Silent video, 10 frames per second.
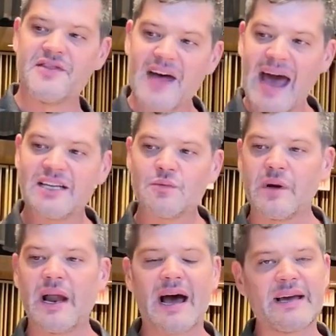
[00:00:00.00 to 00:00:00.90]
that's when
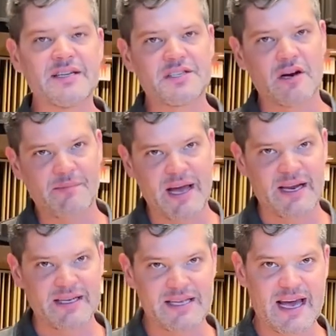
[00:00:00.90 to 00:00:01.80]
I can start paying
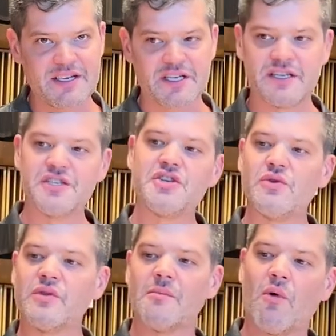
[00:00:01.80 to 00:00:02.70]
attention to
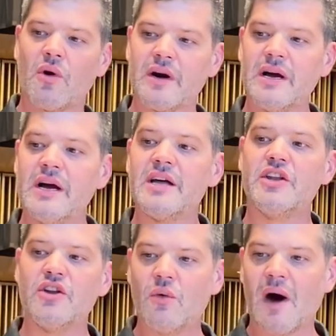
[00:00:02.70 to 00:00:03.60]
the more
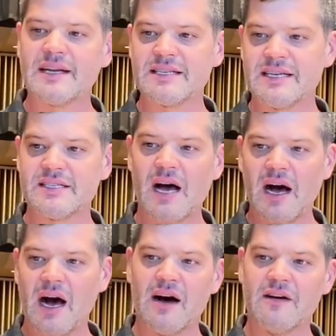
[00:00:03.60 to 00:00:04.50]
nuances
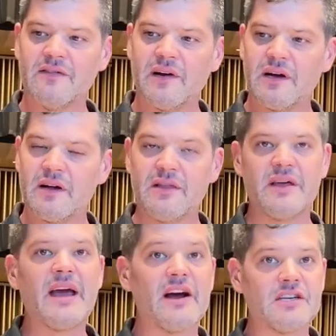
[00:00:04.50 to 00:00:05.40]
of the
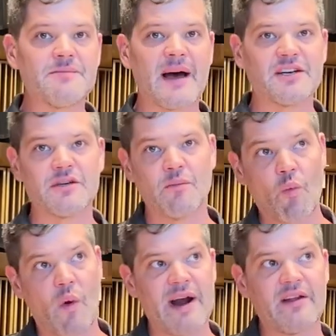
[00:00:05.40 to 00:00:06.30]
air spectrum,
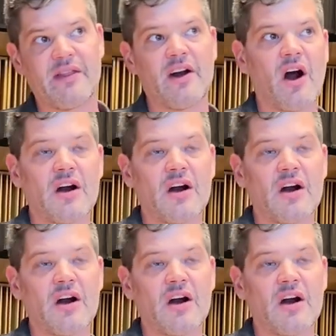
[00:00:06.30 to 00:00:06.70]
where there are